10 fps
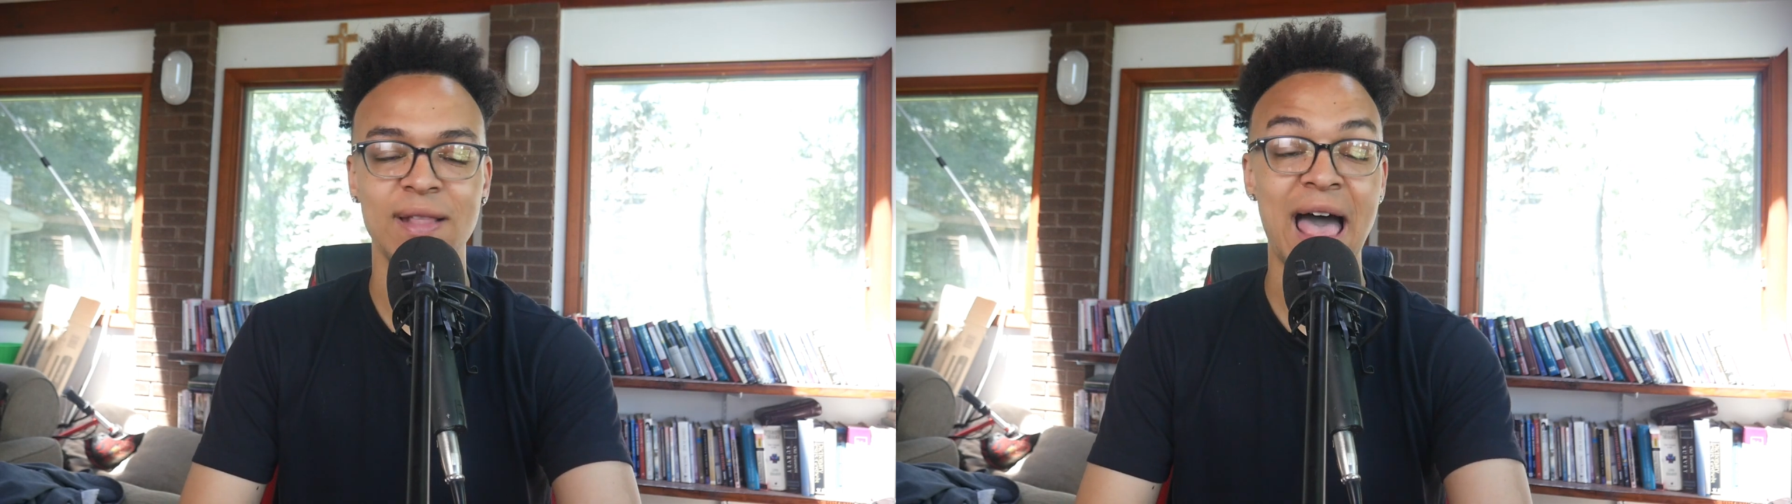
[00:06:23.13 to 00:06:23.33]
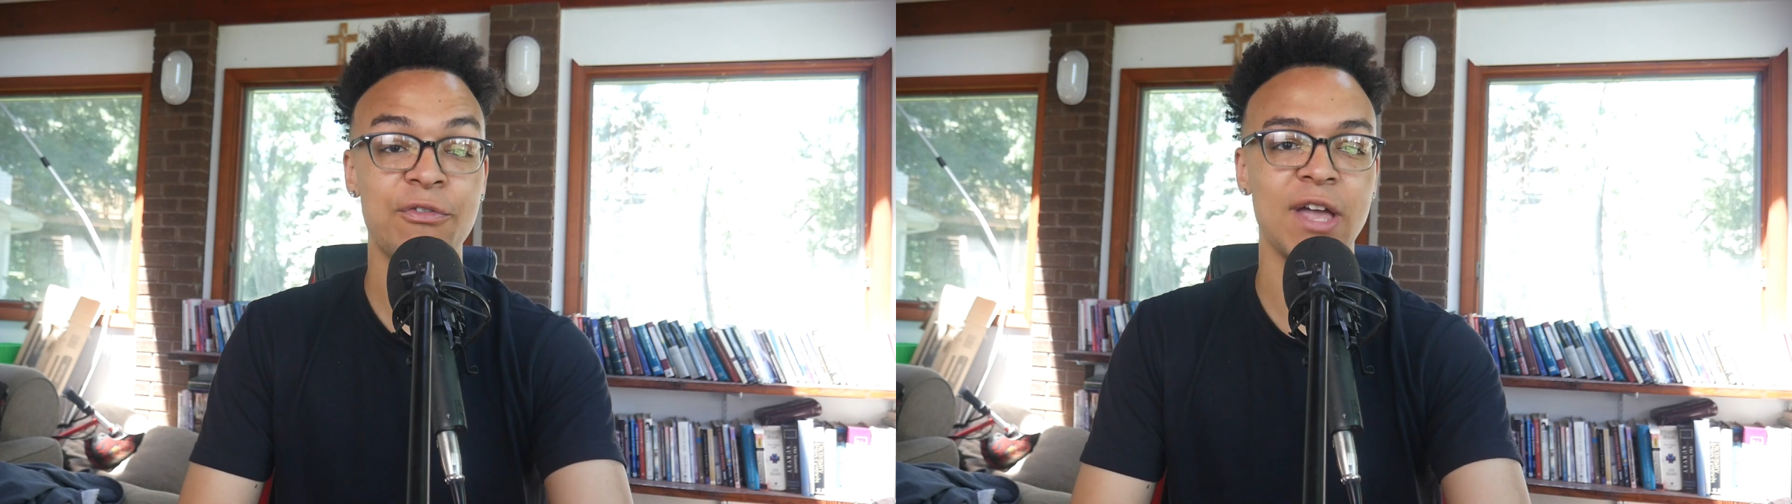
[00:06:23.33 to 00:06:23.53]

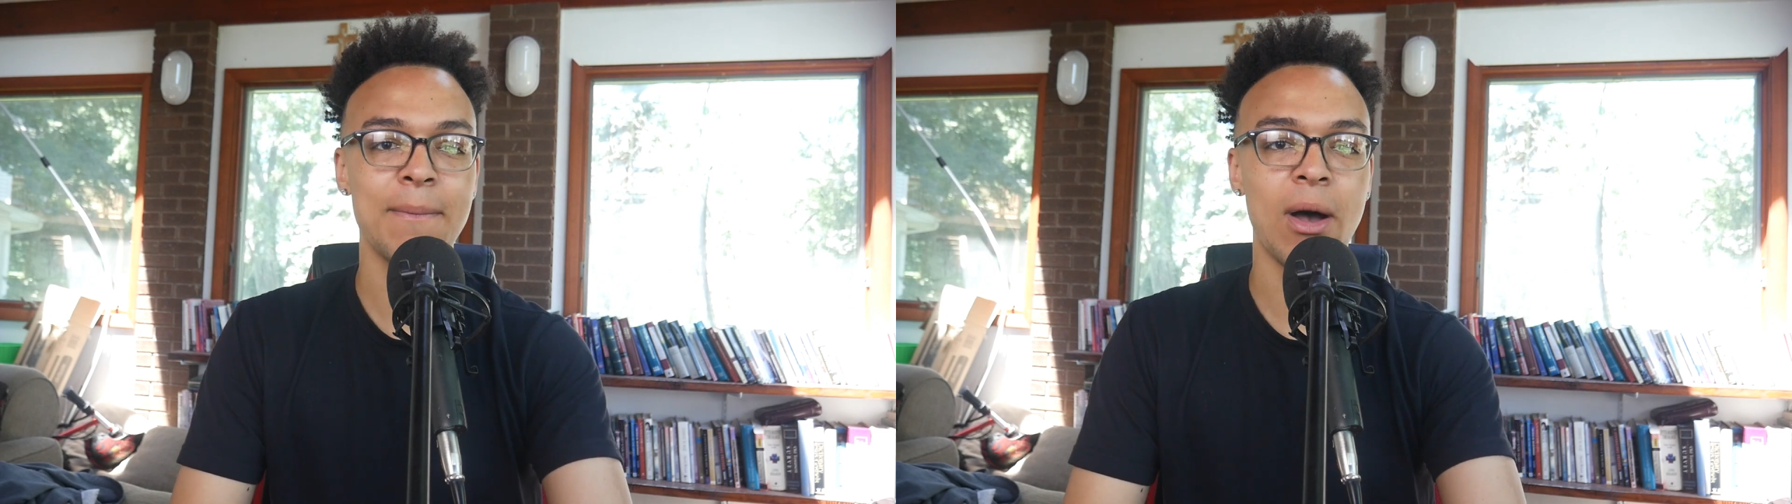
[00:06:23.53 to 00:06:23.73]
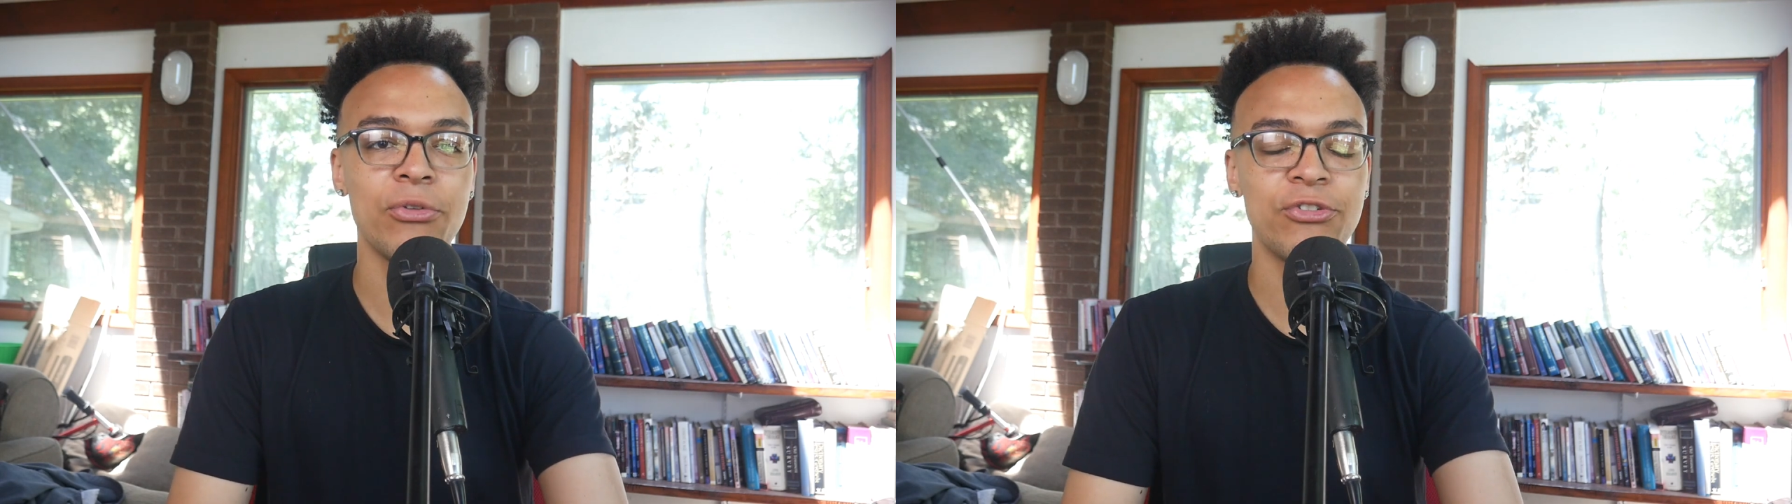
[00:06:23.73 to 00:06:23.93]
laughing
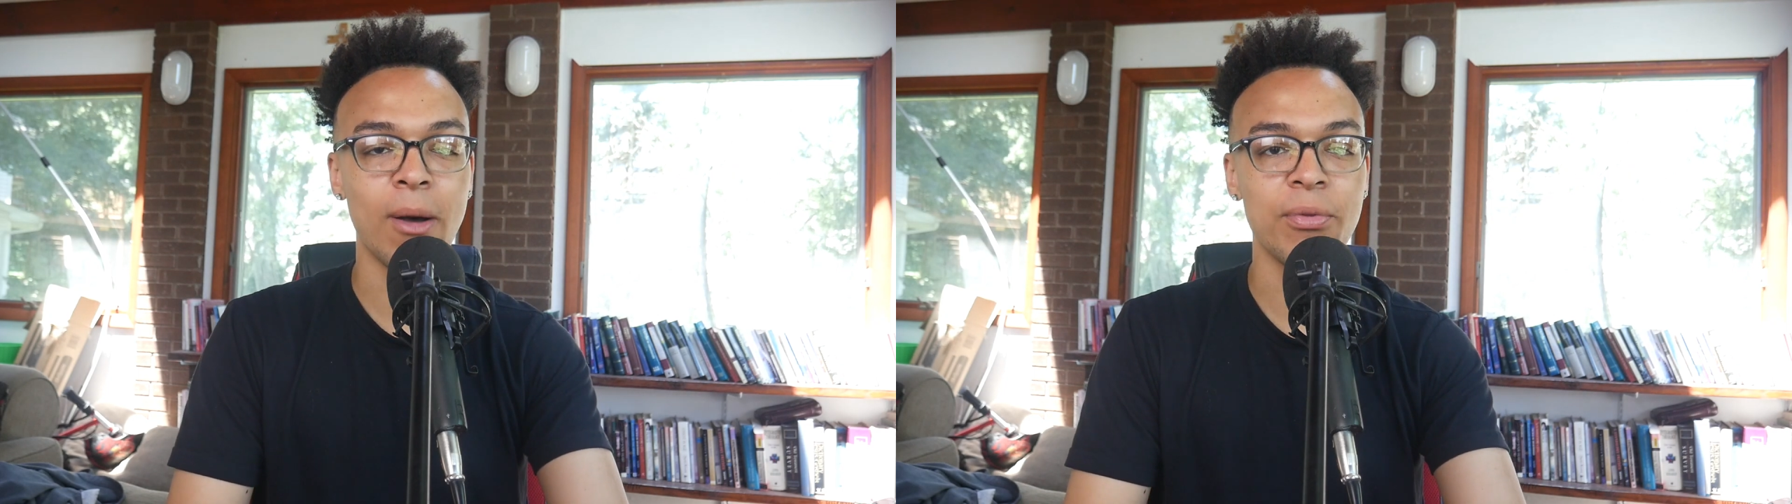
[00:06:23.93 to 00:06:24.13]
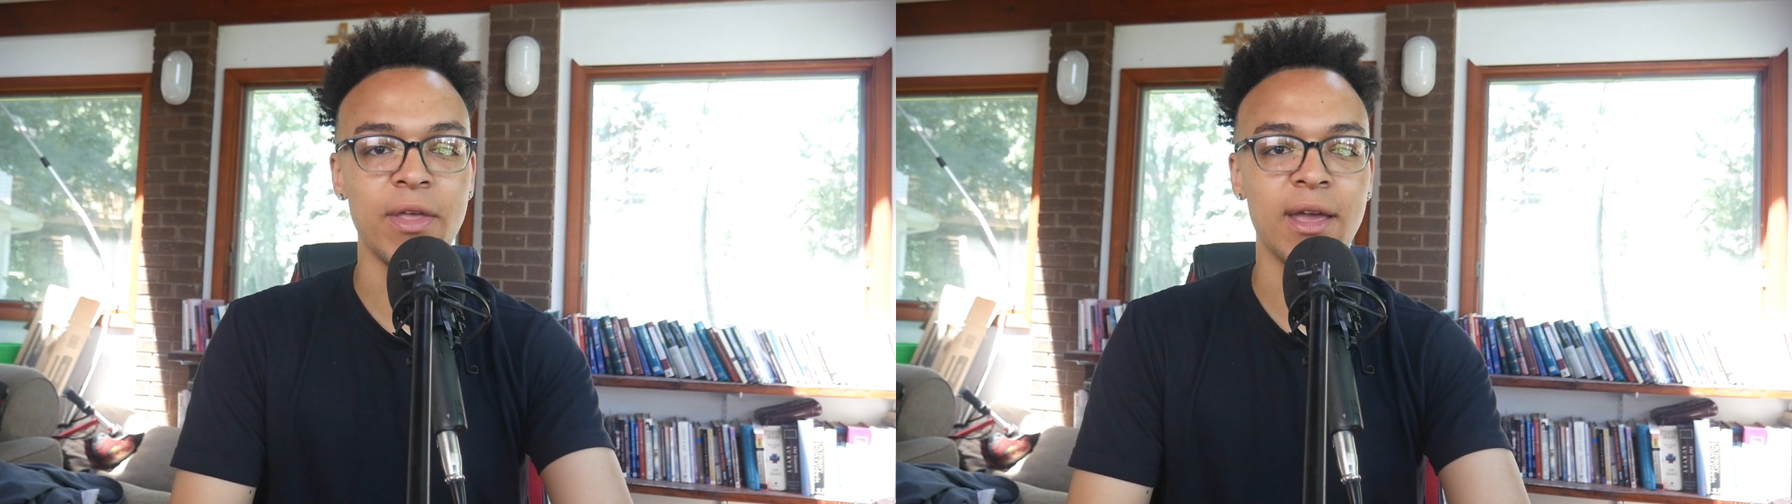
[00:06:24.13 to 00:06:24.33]
about
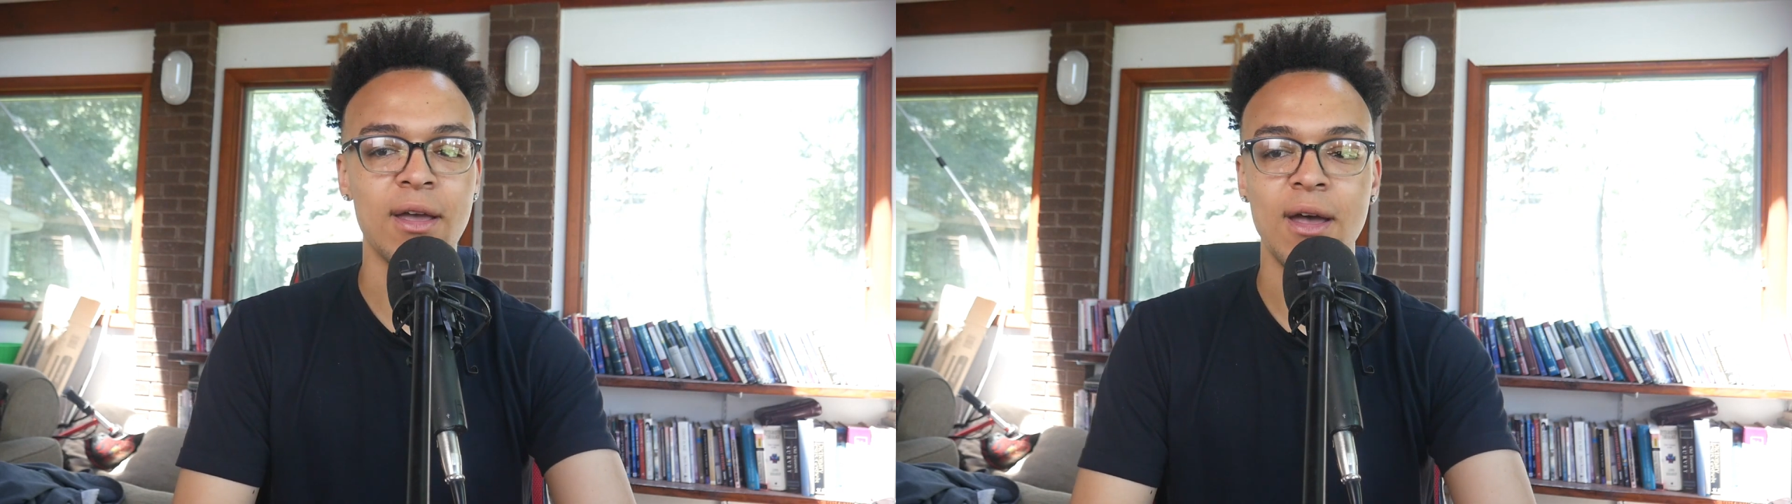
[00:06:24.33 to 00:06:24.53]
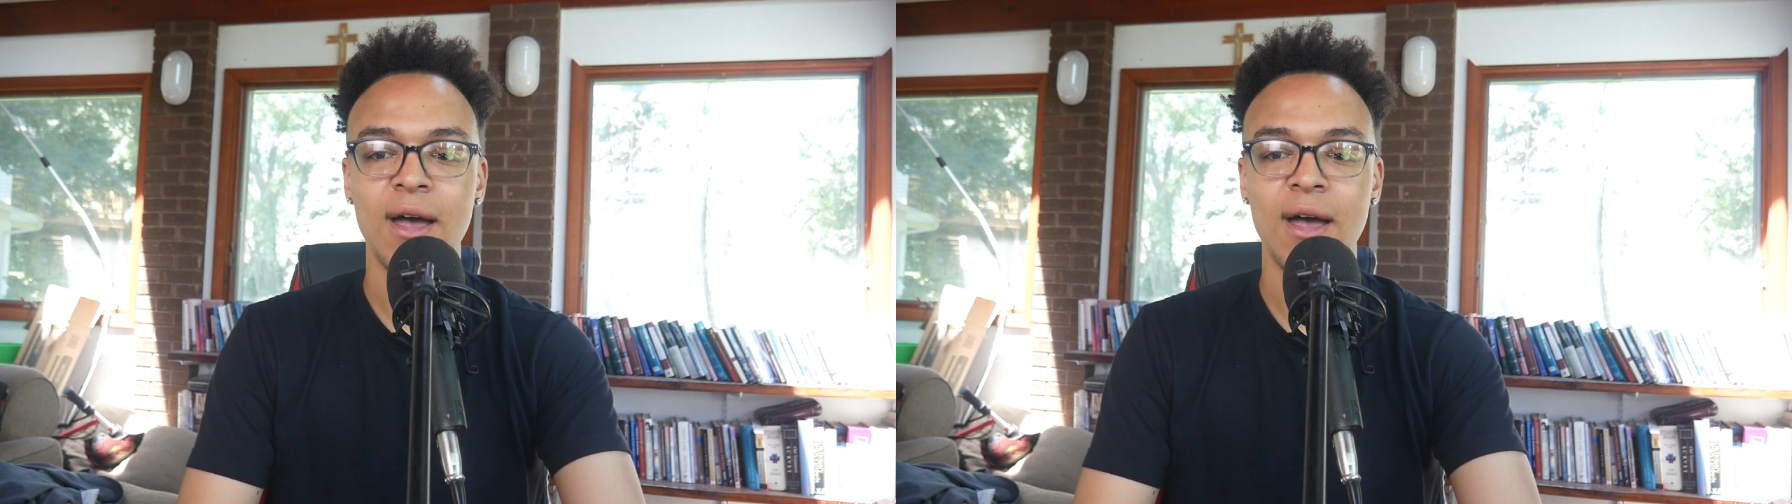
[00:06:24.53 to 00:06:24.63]
something.